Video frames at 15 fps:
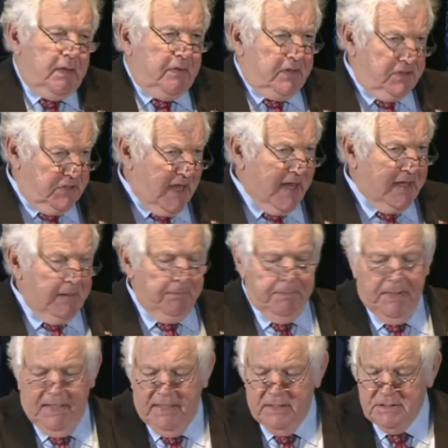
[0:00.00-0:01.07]
The second
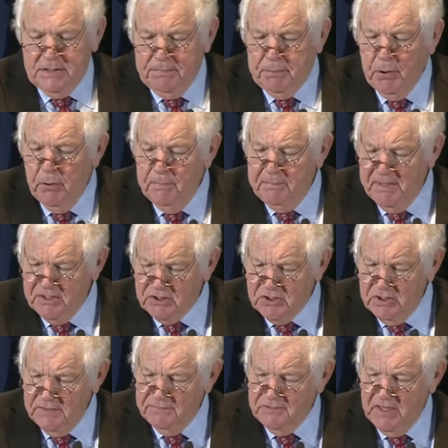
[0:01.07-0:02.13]
P is the
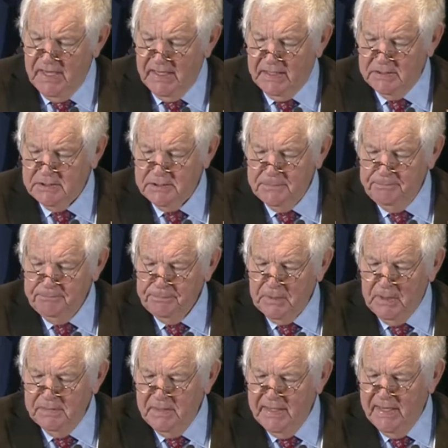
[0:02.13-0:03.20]
prohibition of Janus,
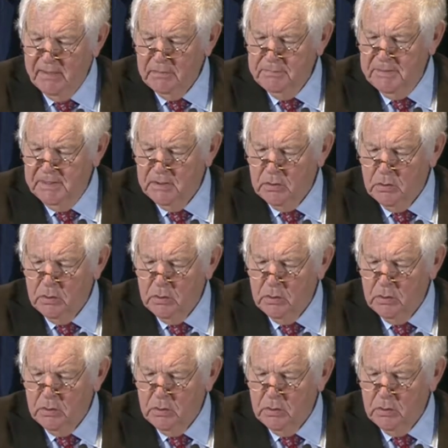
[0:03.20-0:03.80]
the now to be